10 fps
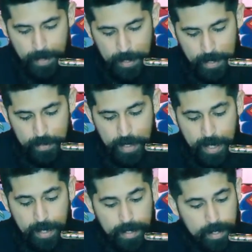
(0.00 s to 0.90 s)
Now,
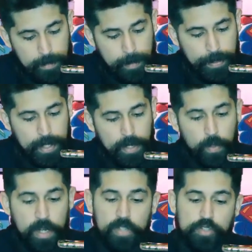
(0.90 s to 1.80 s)
Diana can be played at
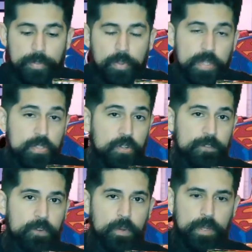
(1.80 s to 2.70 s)
100 points or
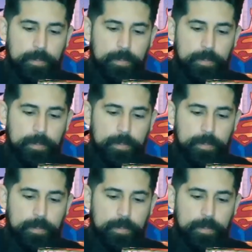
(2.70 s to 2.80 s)
40